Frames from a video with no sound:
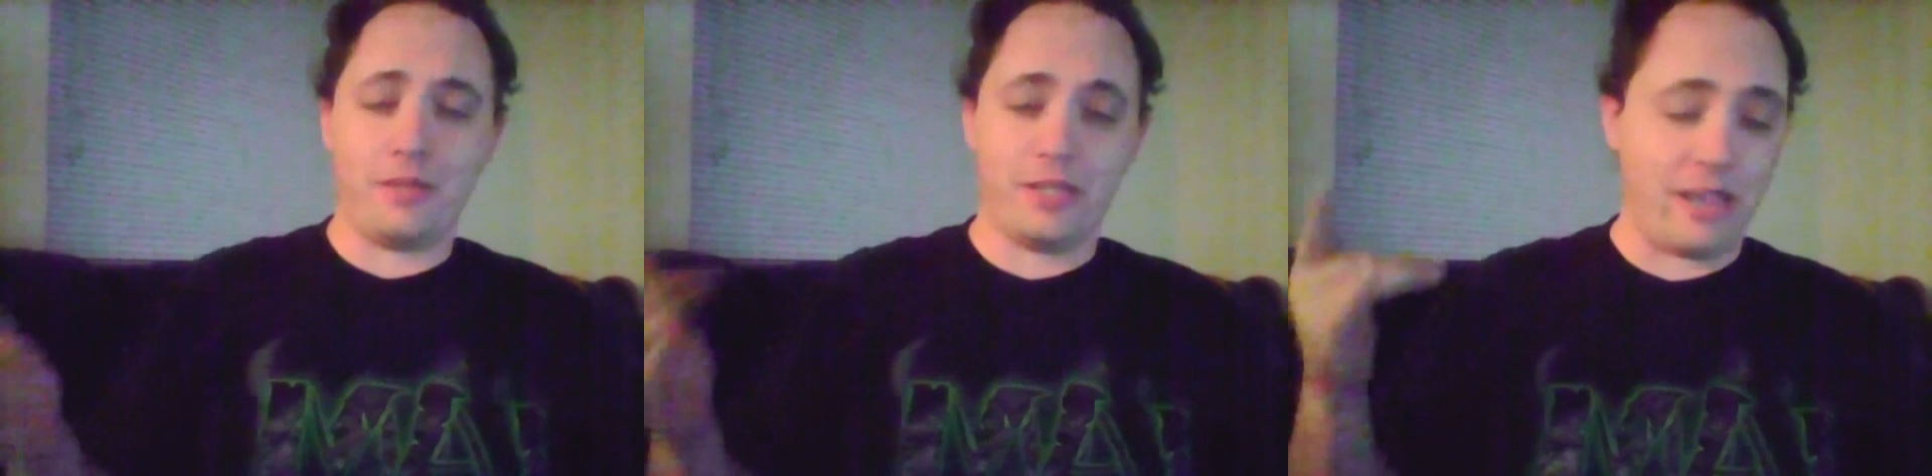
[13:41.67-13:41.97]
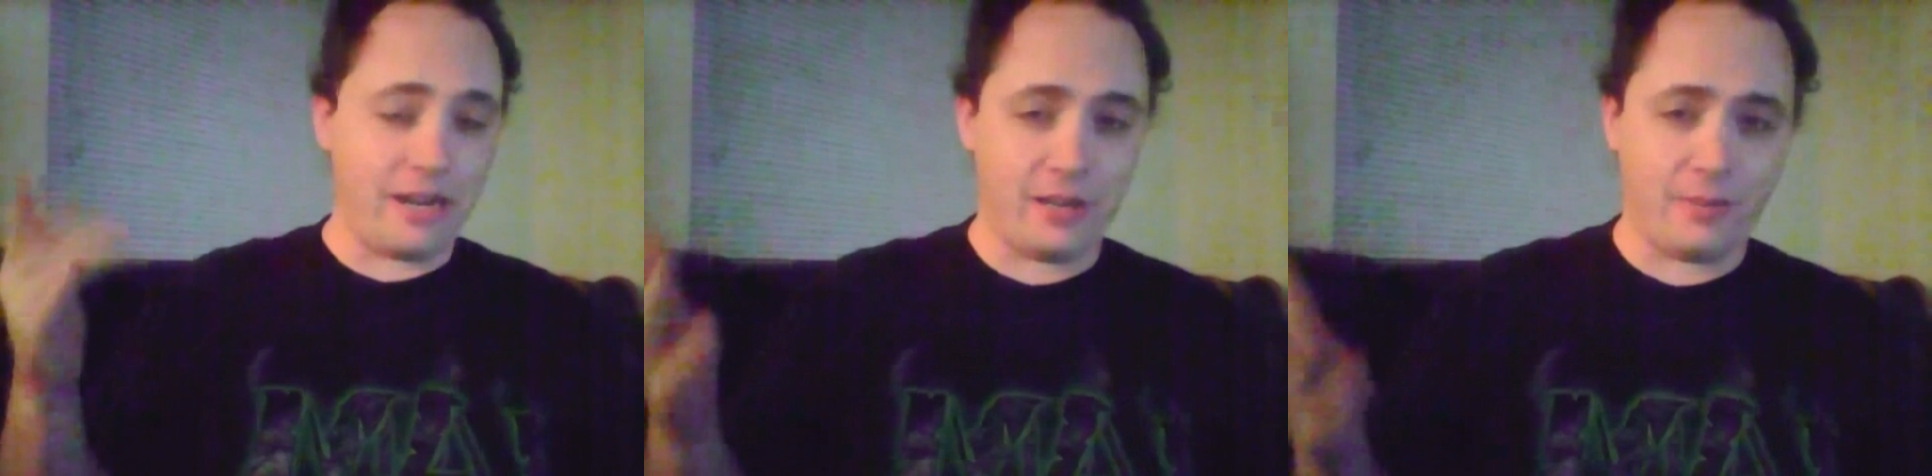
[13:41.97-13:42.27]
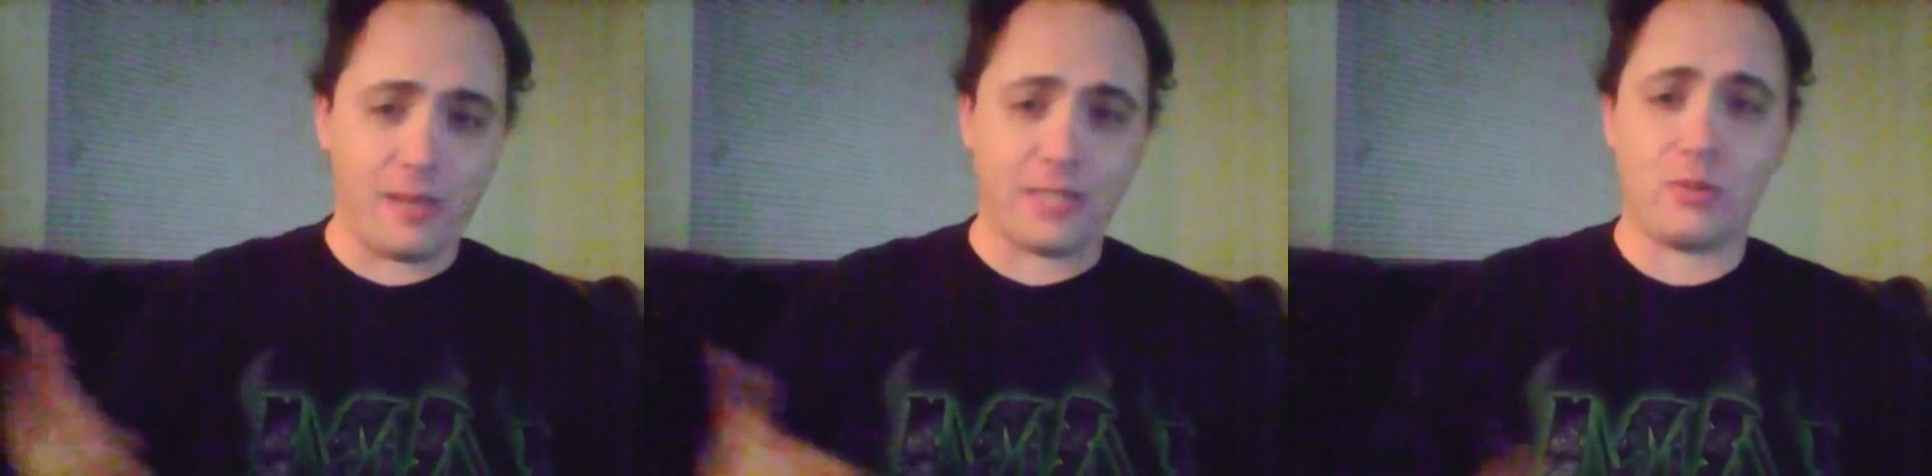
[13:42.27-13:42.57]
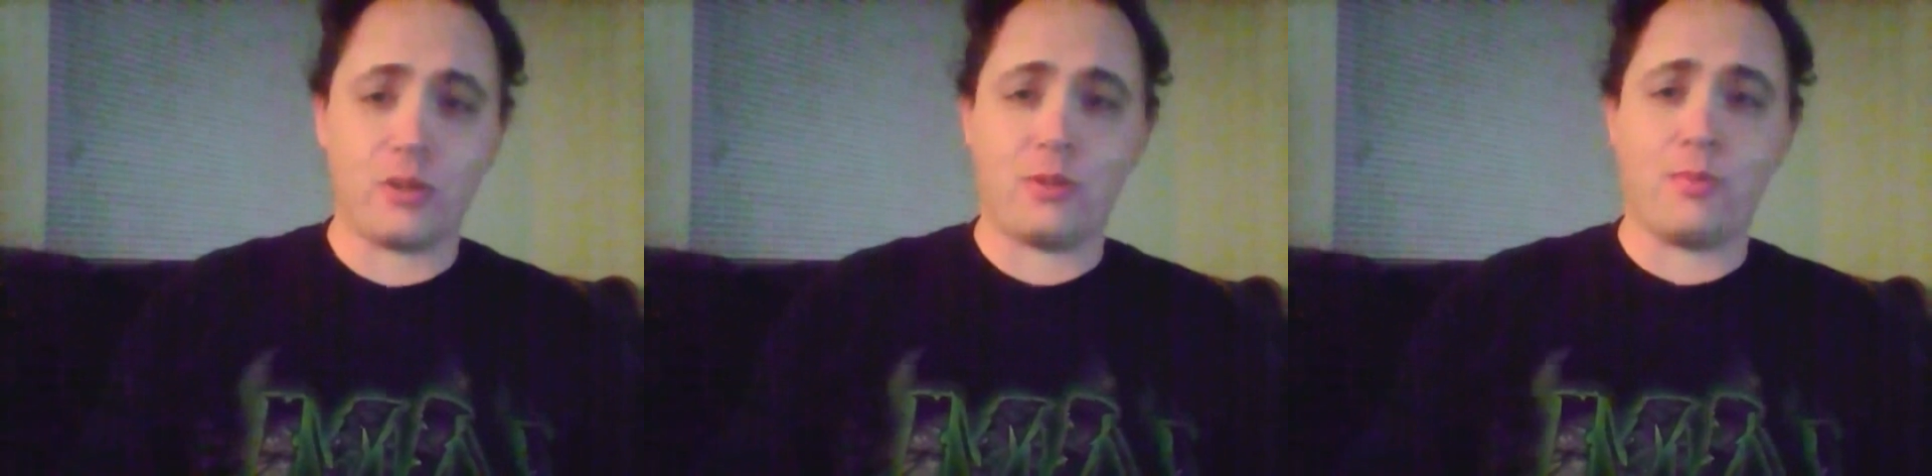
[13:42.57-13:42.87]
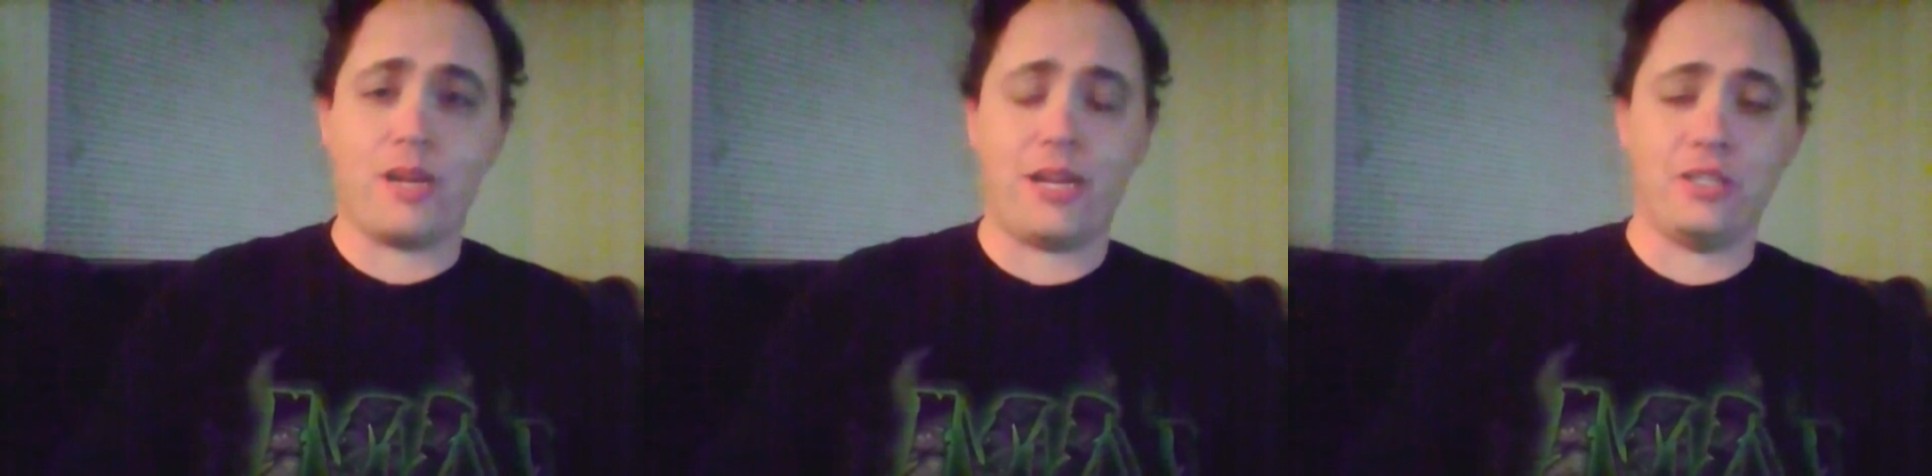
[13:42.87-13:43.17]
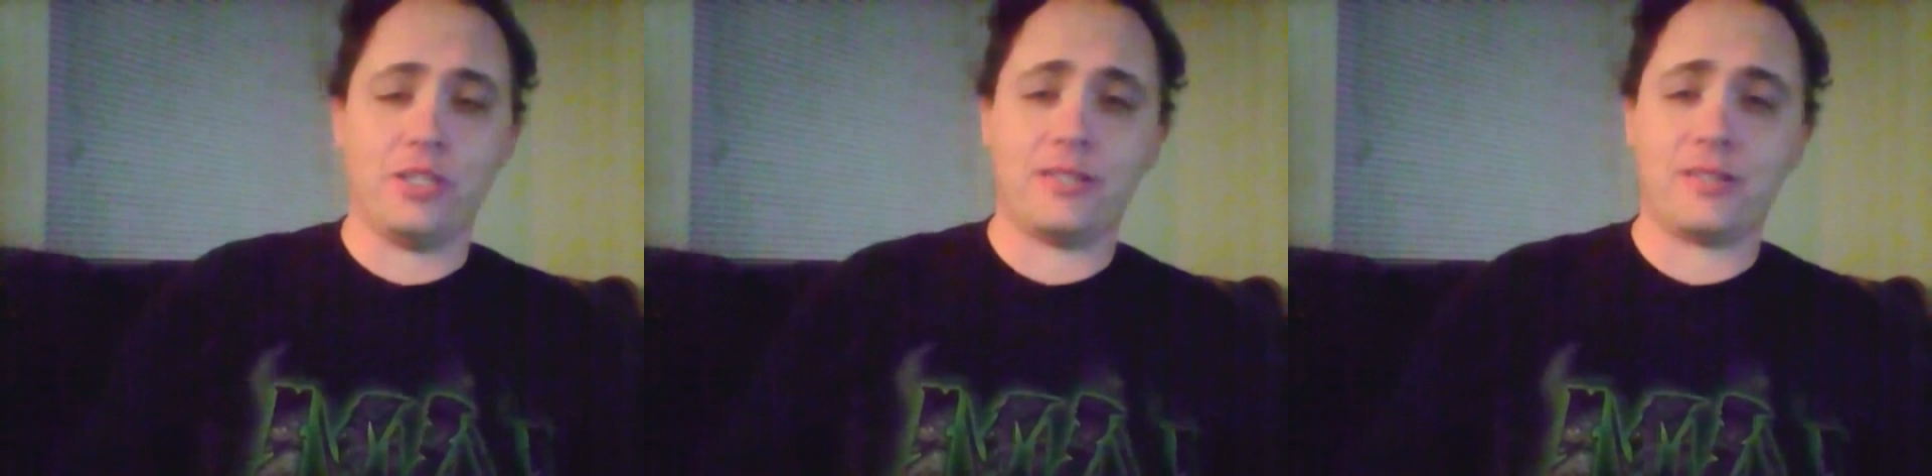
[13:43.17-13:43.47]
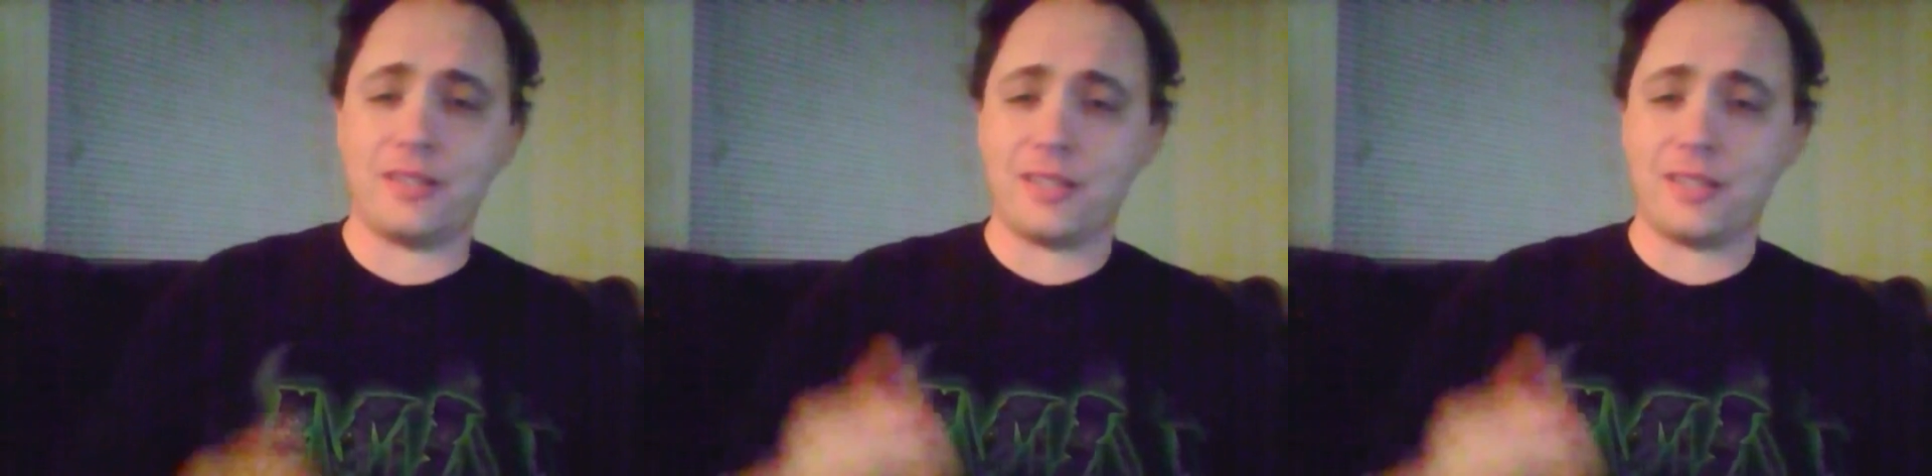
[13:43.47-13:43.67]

and I didn't mess with them, I just